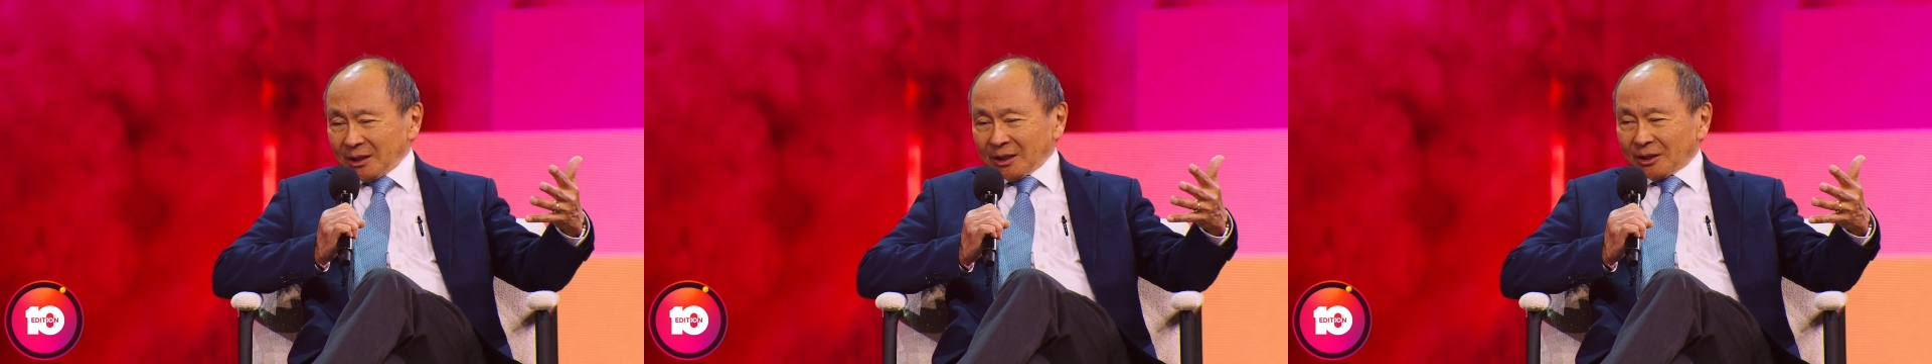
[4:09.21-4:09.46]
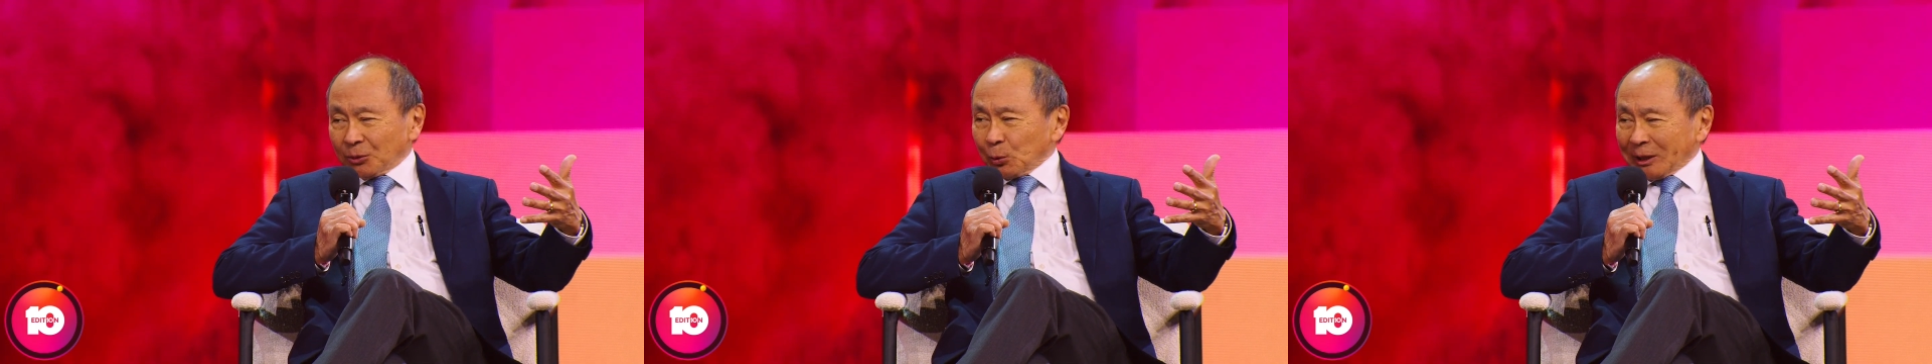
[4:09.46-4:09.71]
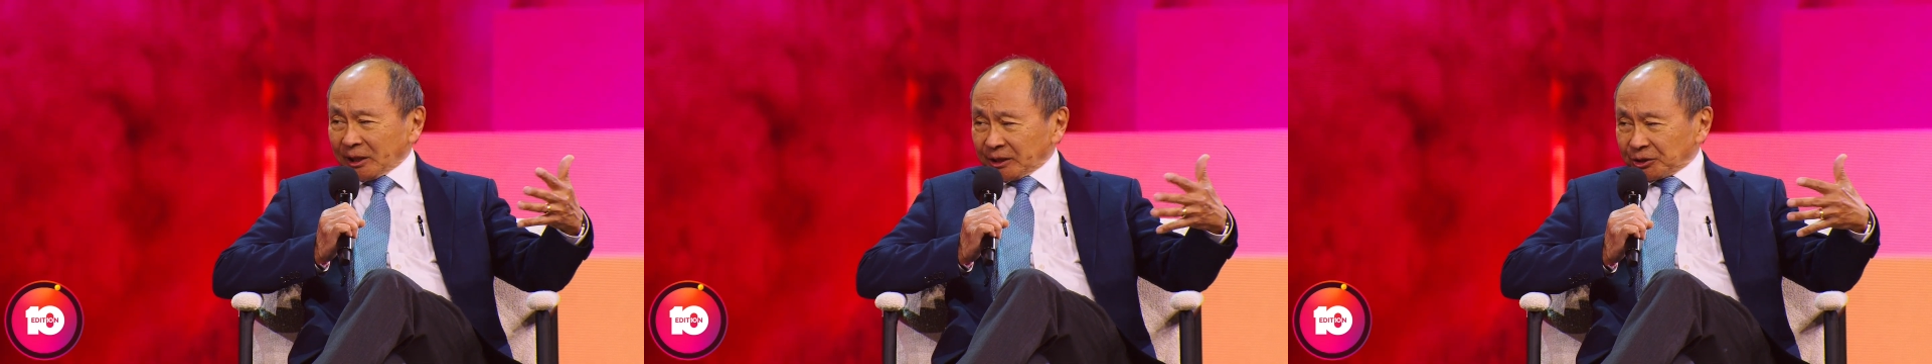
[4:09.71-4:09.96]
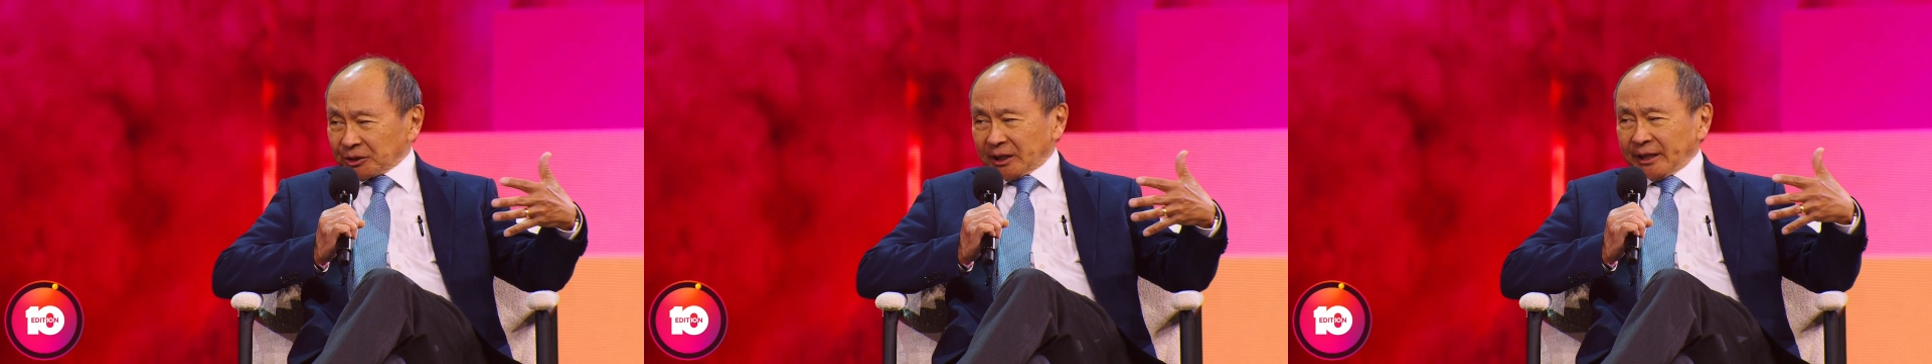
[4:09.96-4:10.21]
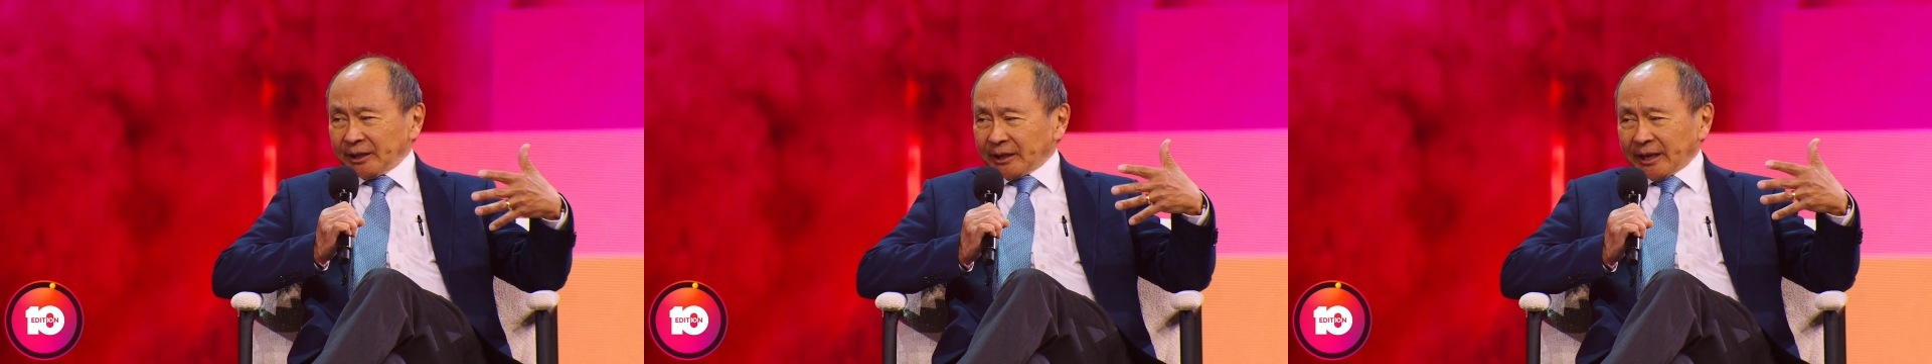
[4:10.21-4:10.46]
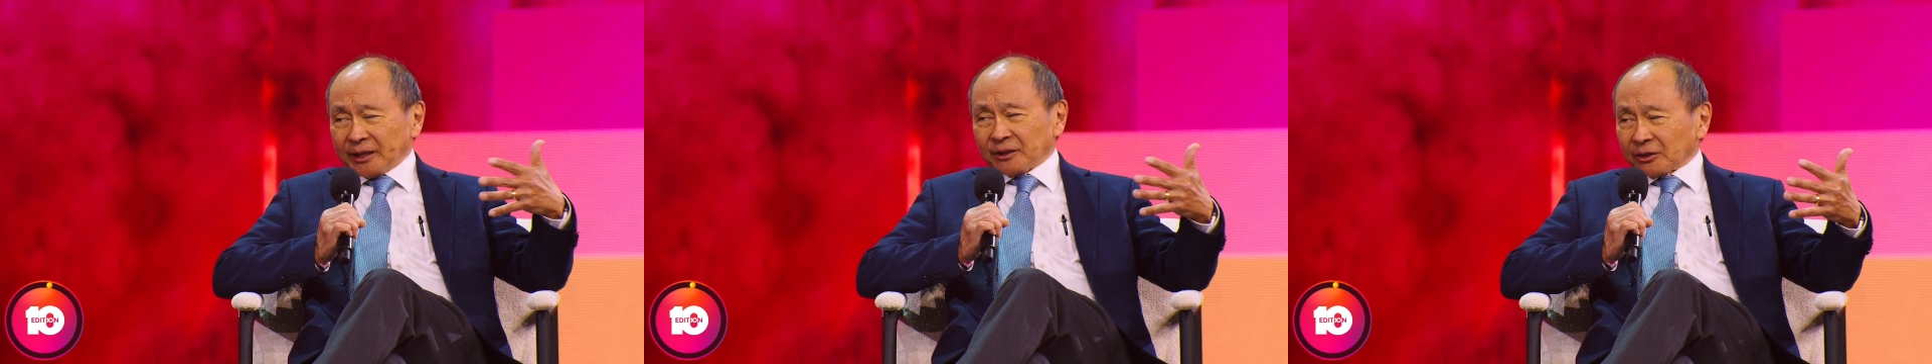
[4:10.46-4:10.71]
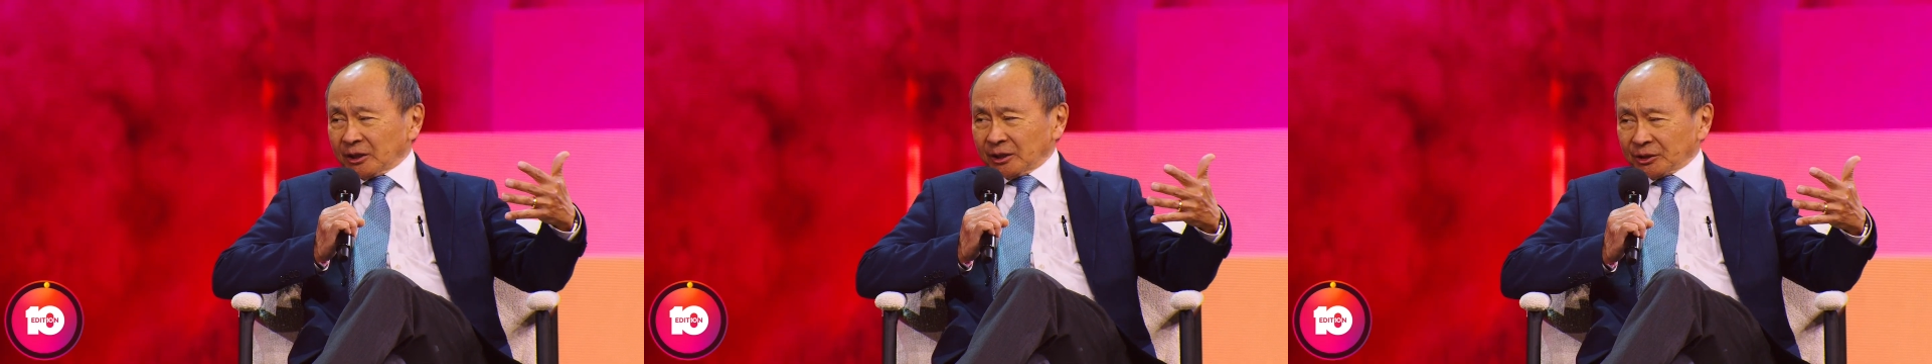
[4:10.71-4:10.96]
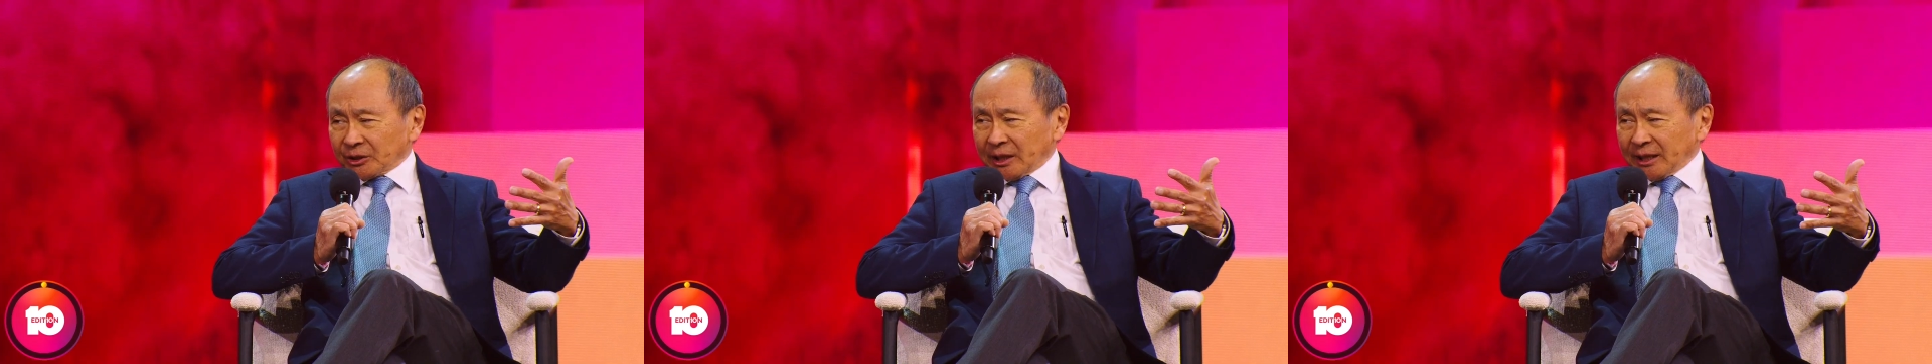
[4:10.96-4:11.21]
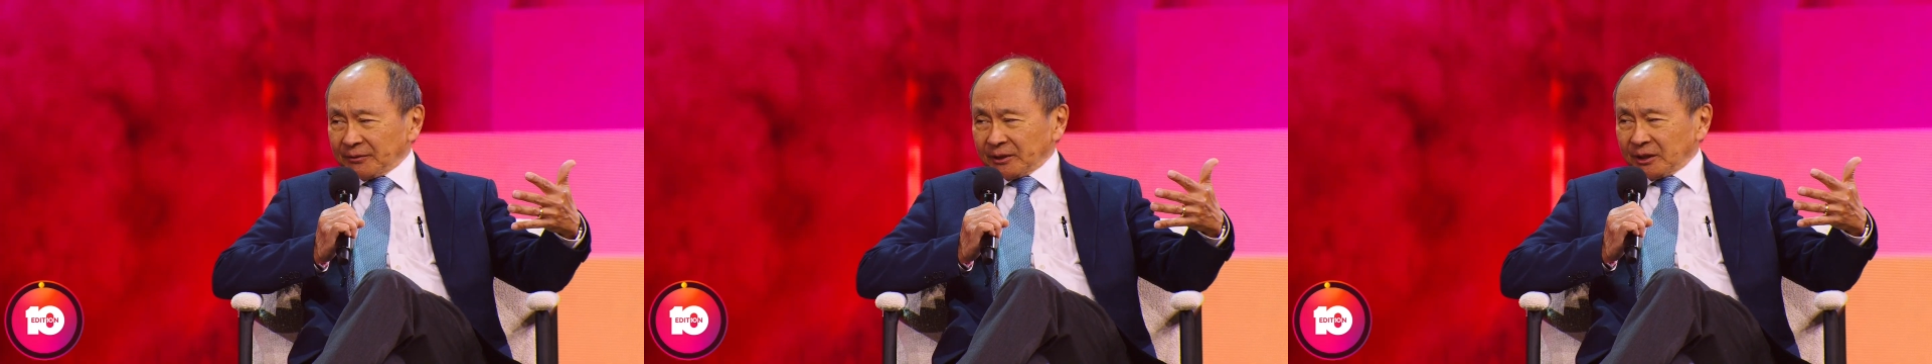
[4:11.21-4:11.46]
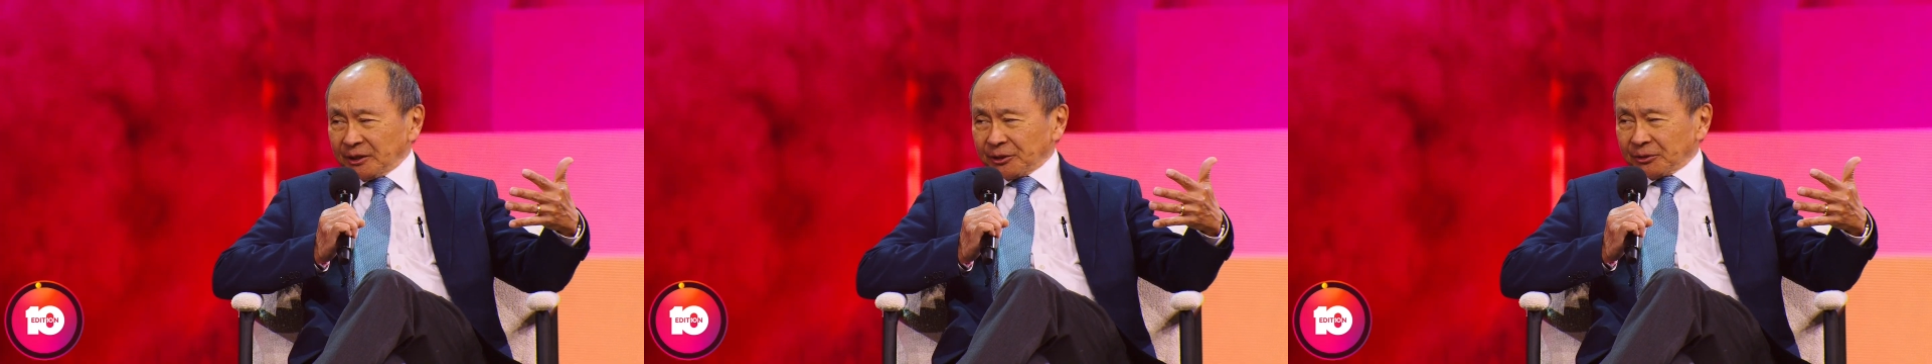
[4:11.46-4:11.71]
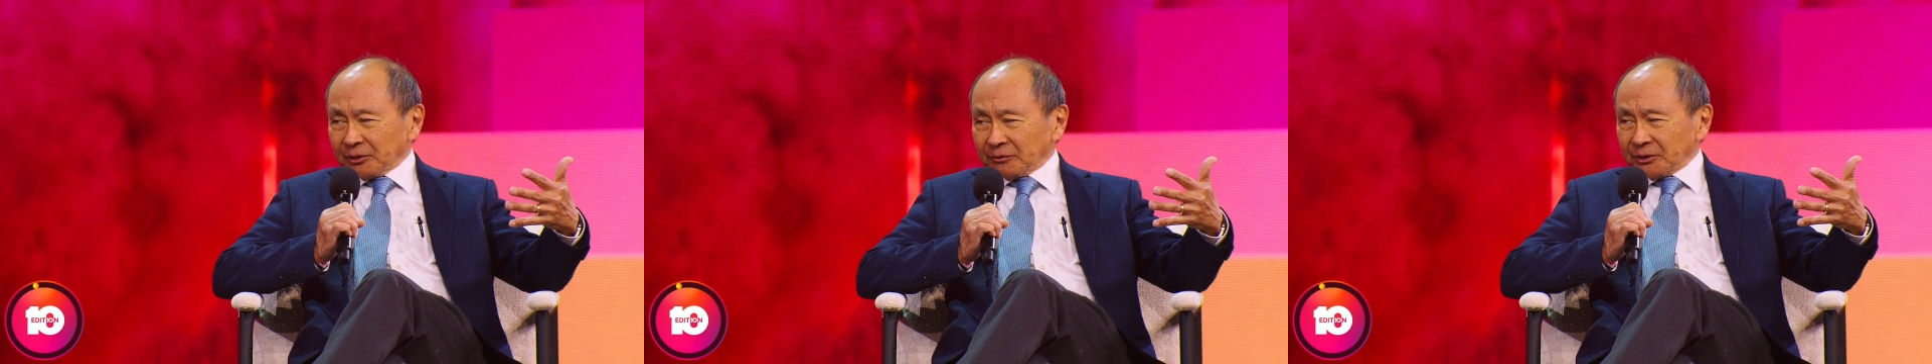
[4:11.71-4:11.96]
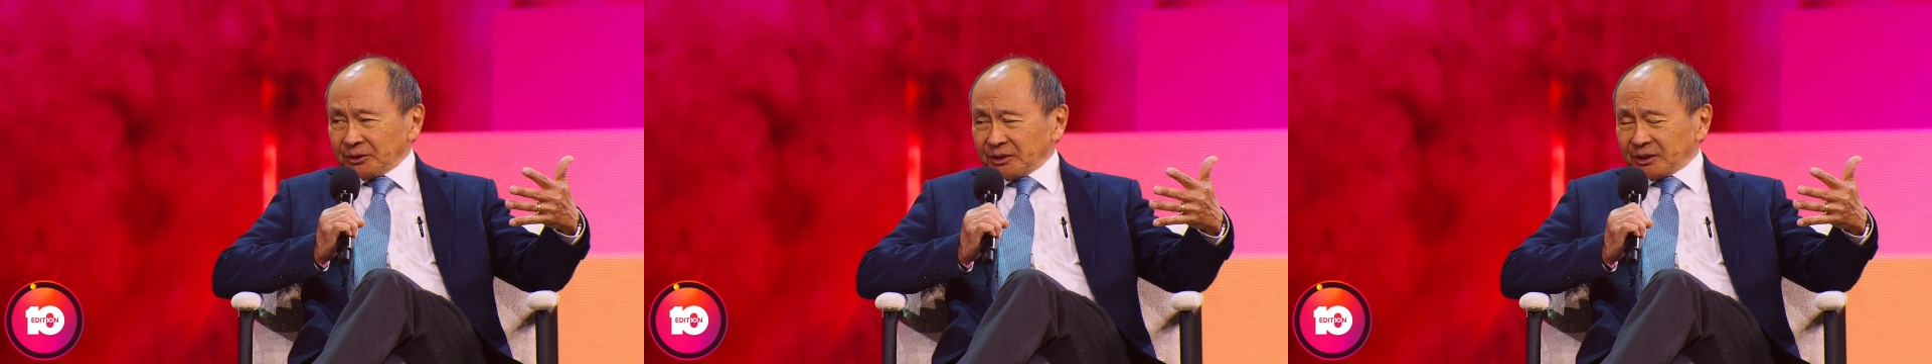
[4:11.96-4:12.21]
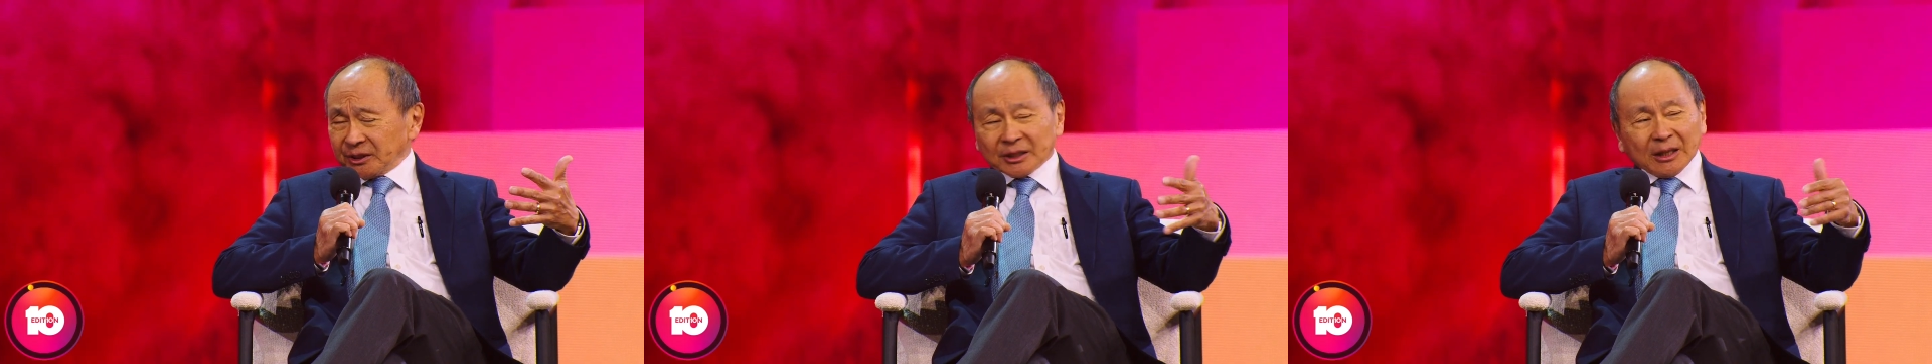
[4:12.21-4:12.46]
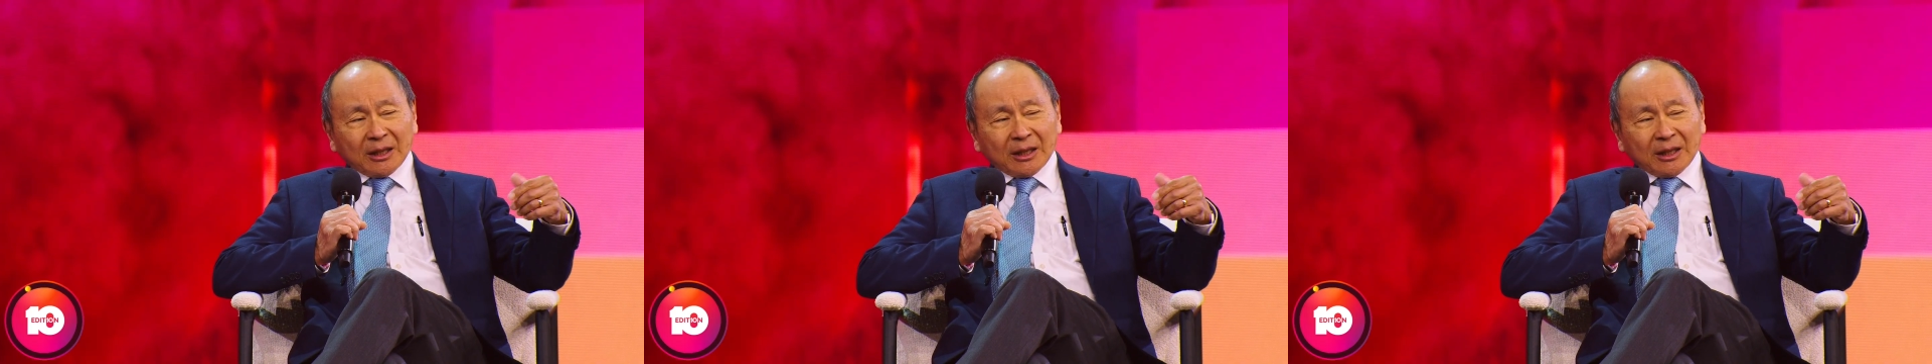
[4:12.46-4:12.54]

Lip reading: well-educated, hadn't gone to Ivy League universities.